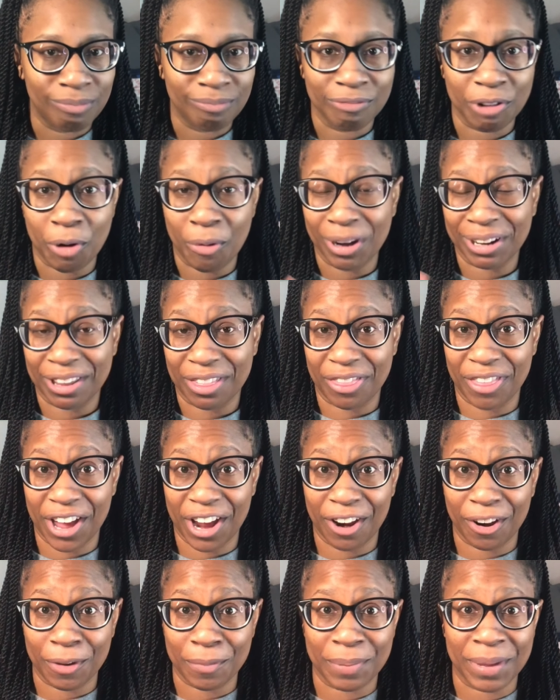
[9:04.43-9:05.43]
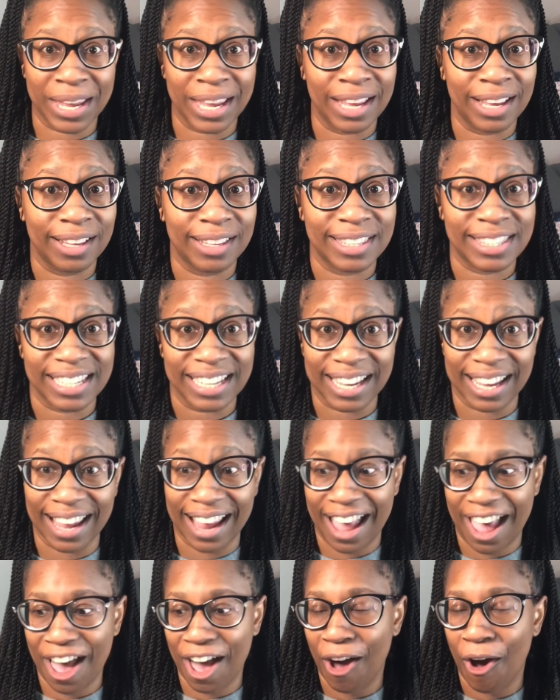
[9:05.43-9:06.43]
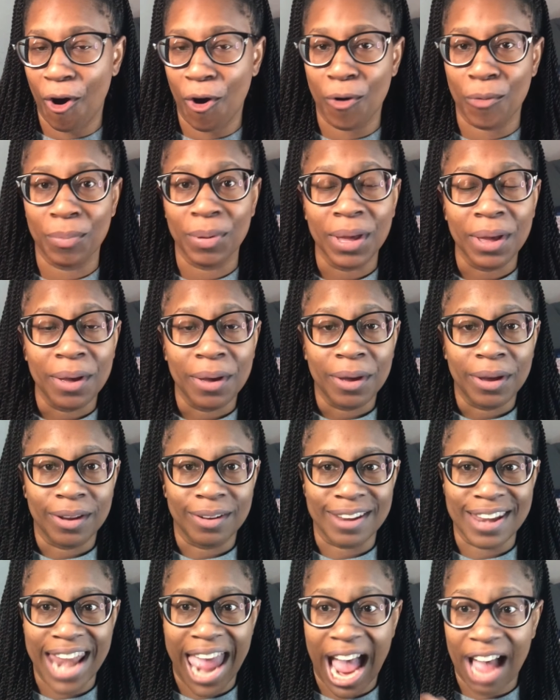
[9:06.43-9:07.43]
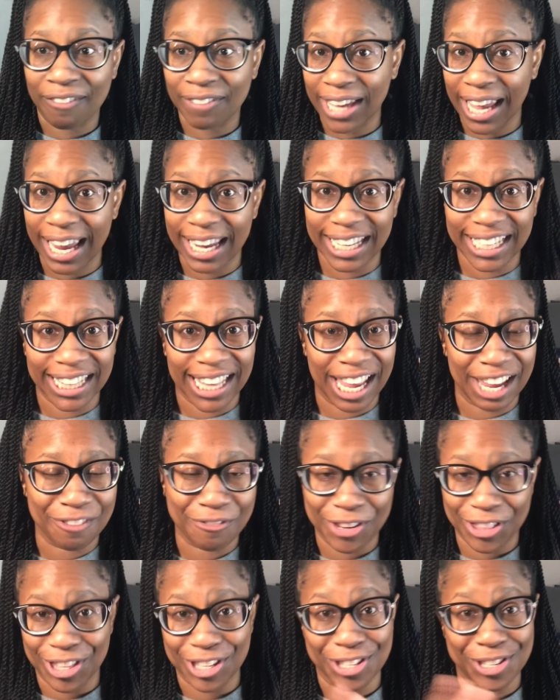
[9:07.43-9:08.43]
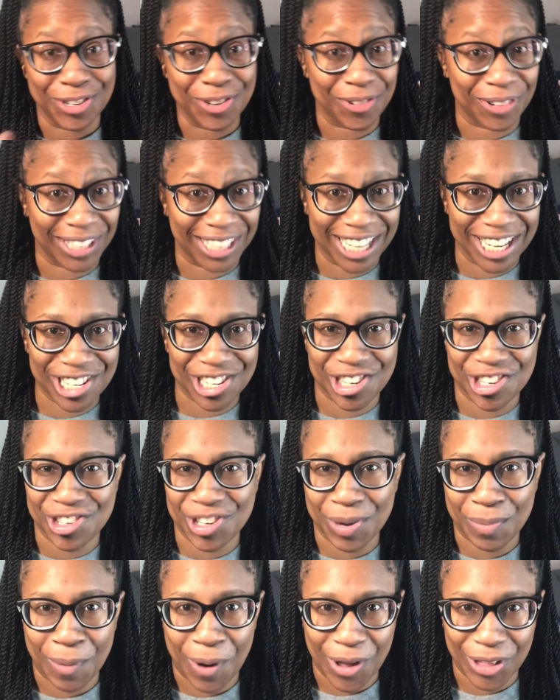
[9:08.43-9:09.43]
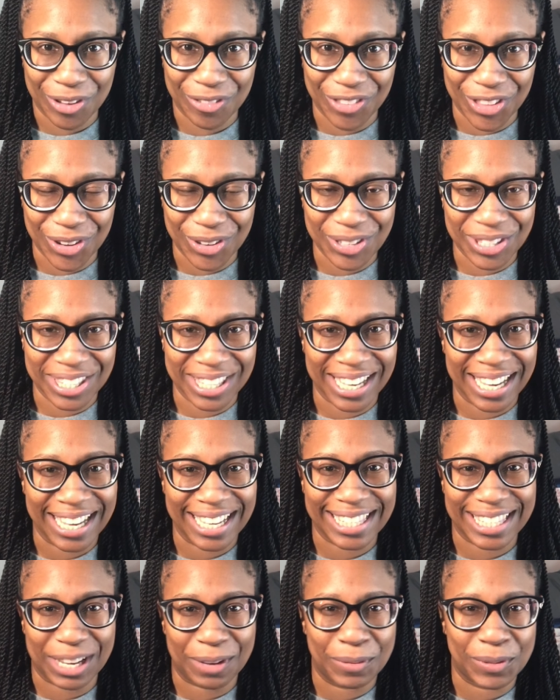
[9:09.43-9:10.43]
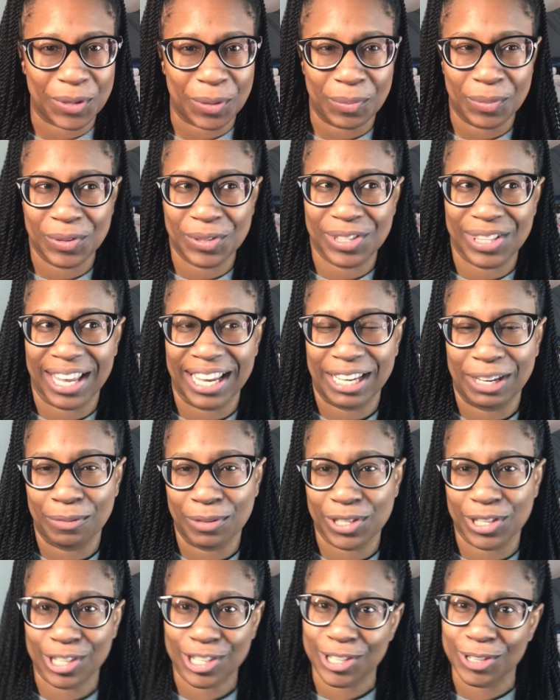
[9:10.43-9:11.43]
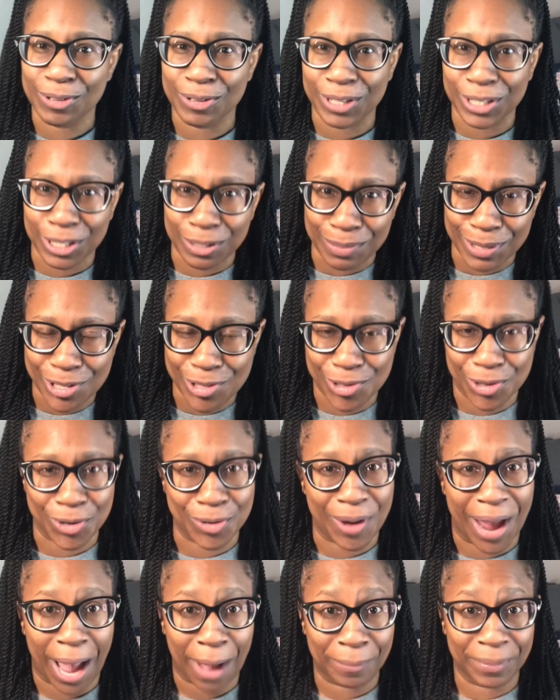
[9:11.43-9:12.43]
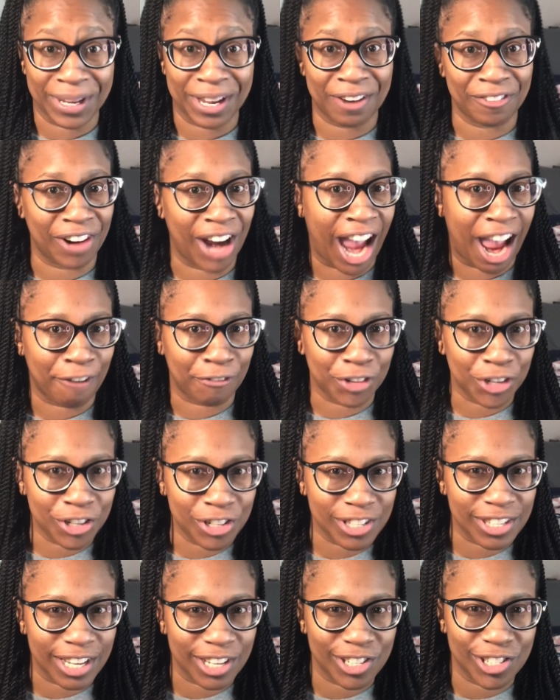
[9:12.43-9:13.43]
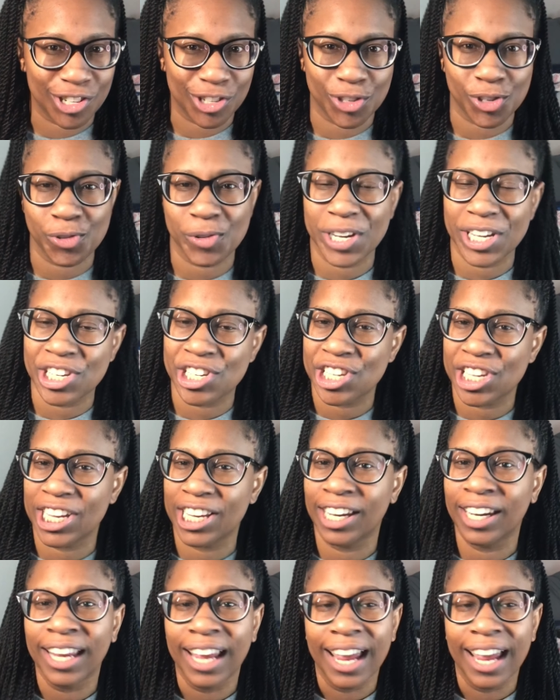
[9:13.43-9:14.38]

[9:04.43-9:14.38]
going to therapy, seeking help, navigating life with this new relationship, all of those things. It was almost like it was a too good to be true, happy ever after such situation.